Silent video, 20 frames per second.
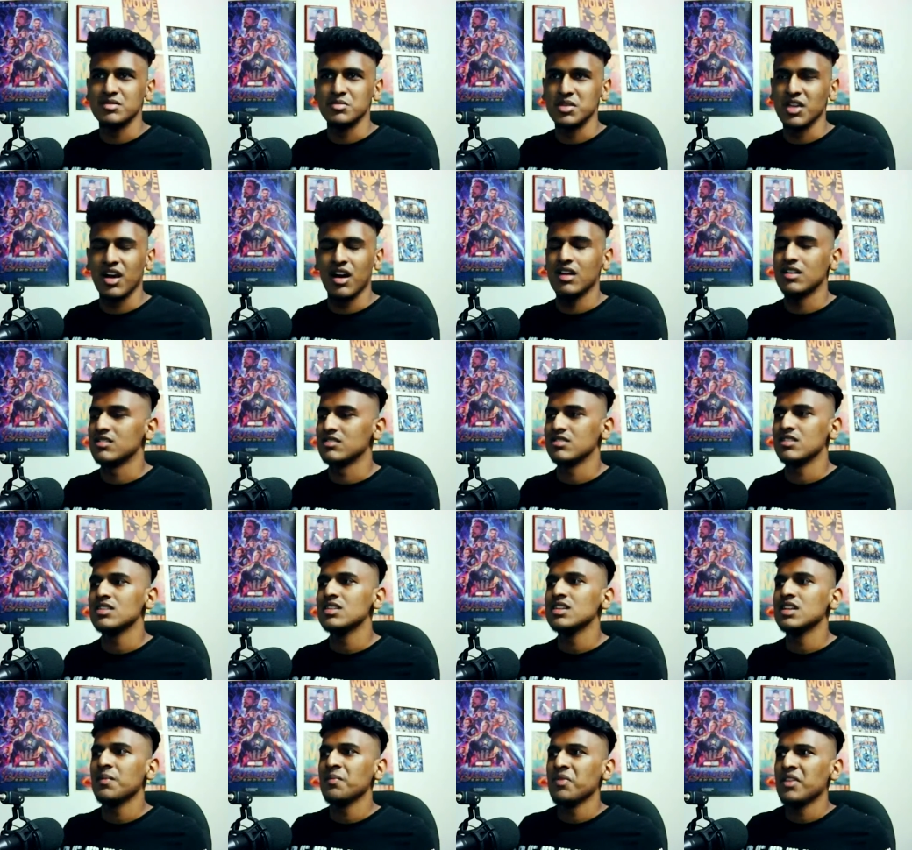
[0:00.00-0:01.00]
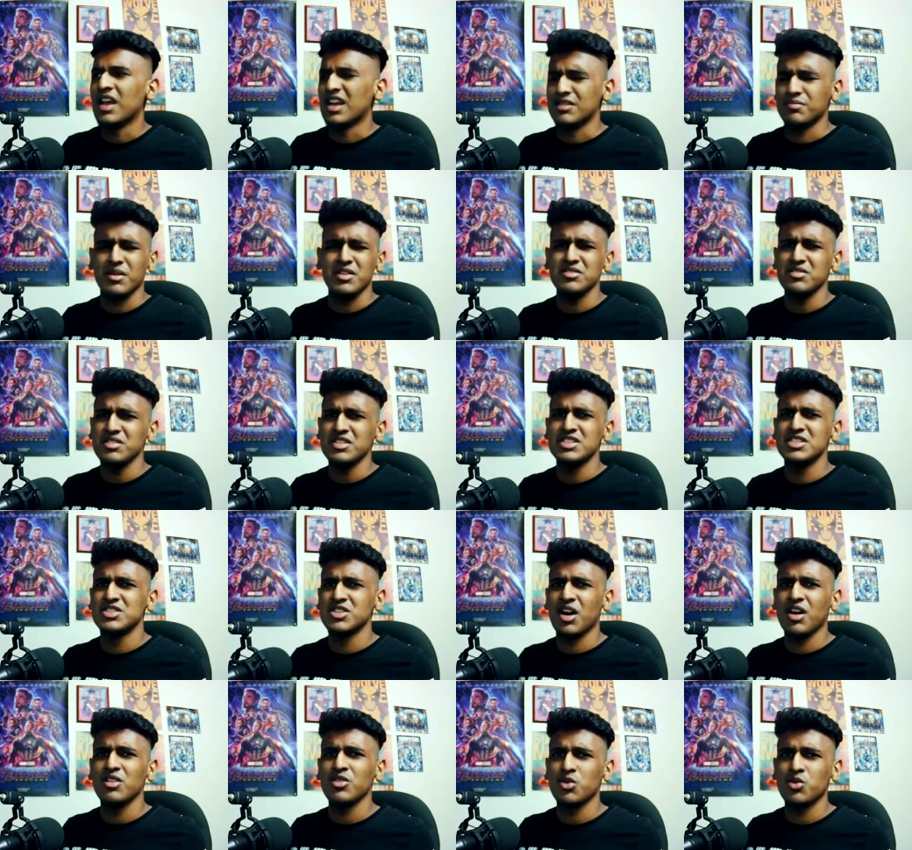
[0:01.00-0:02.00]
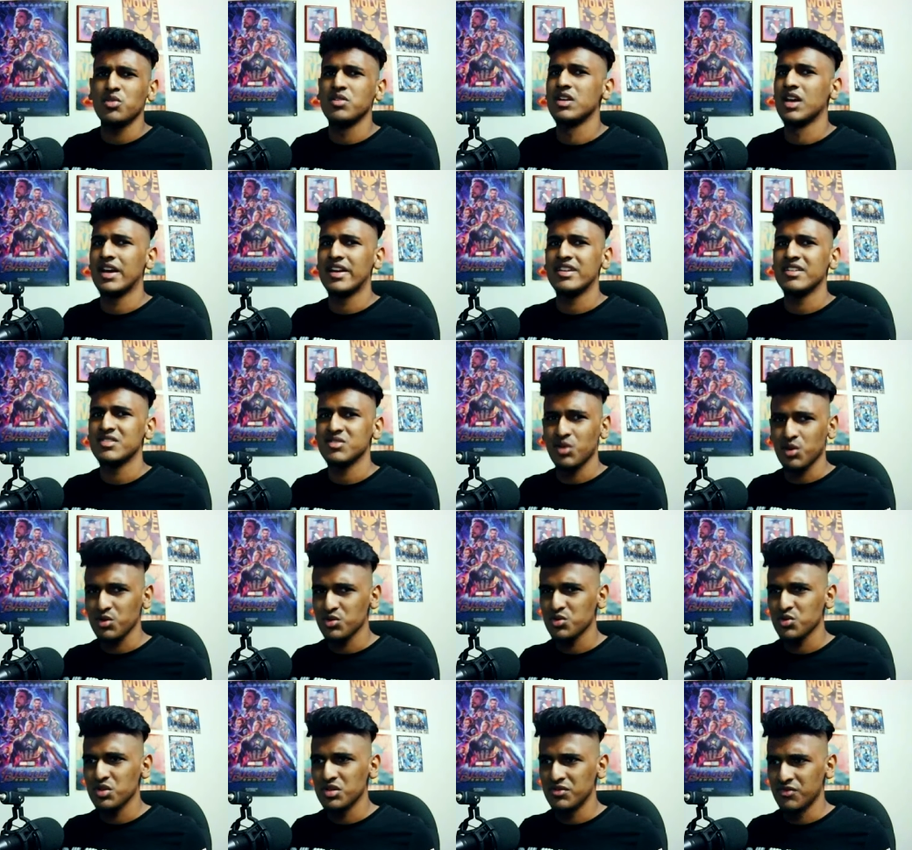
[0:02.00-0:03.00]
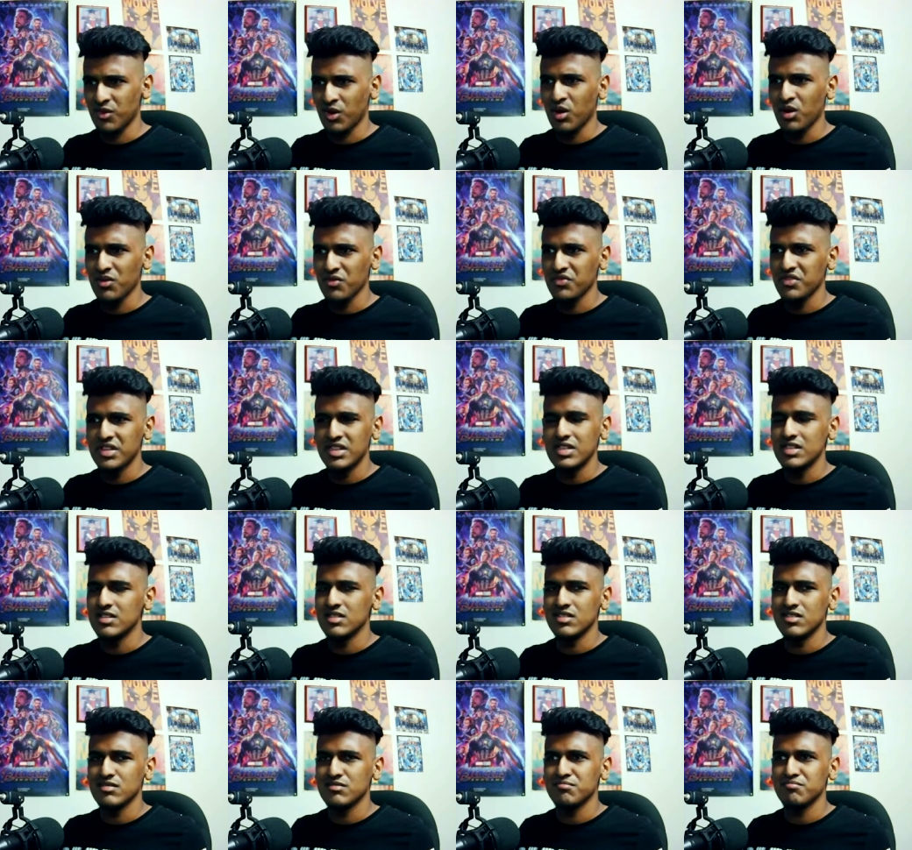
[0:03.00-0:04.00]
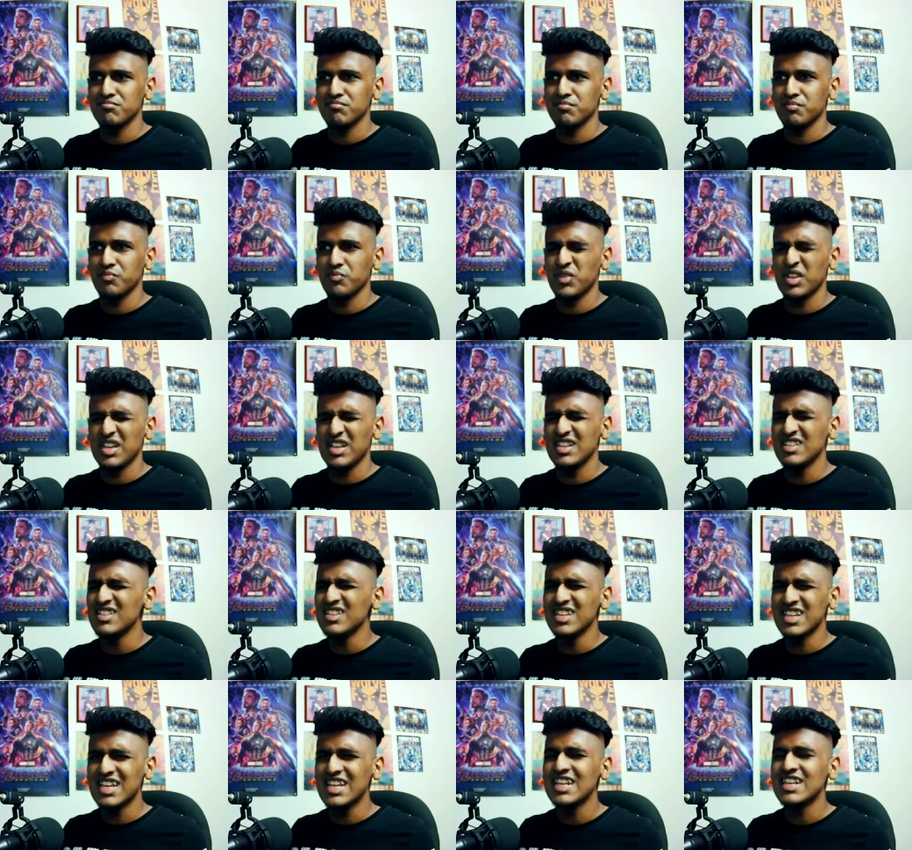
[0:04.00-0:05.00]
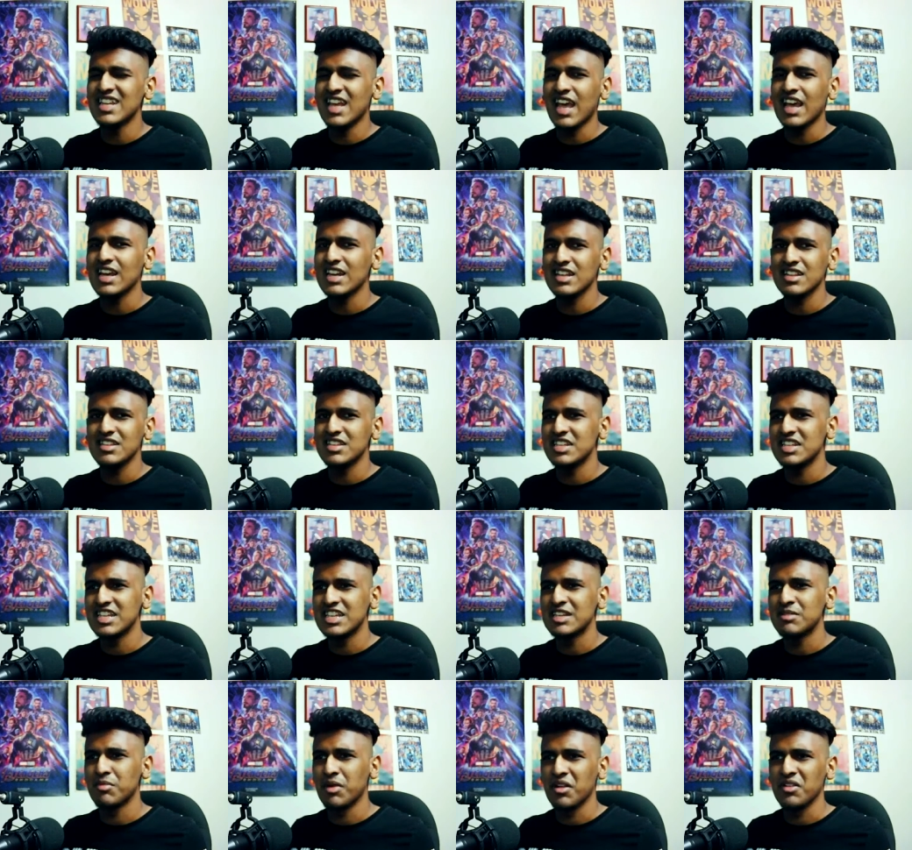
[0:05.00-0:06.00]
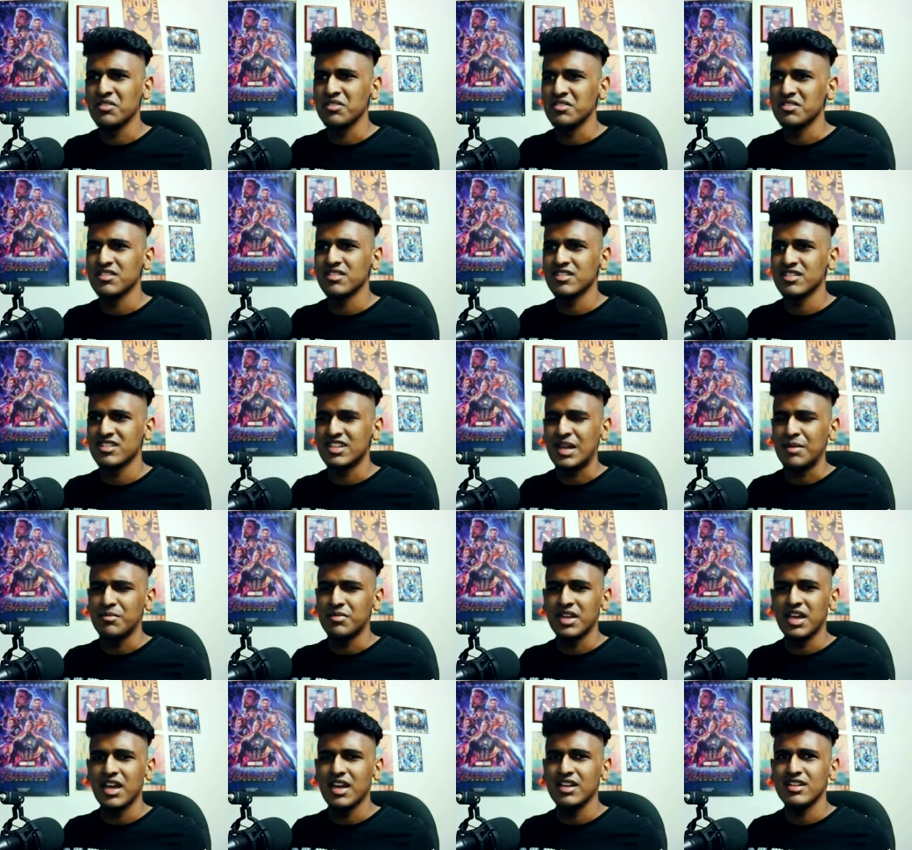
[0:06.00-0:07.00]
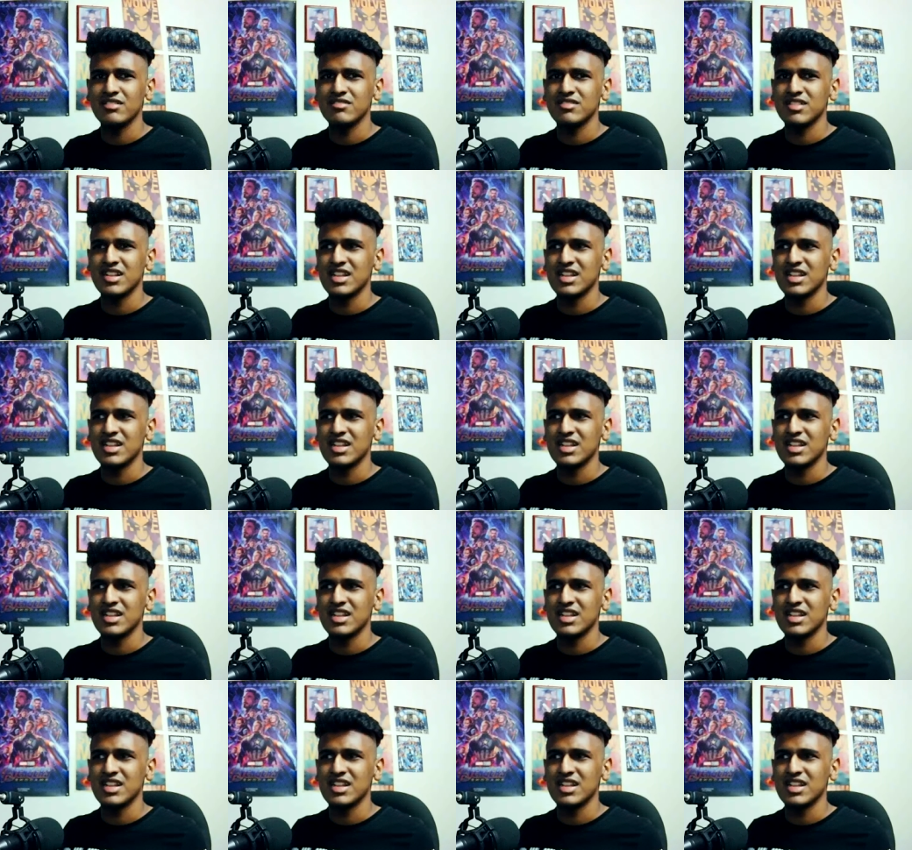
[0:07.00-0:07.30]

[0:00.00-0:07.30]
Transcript: To be honest, especially John Laurinaitis also involved in this isn't he technically Nikki Bella's stepdad?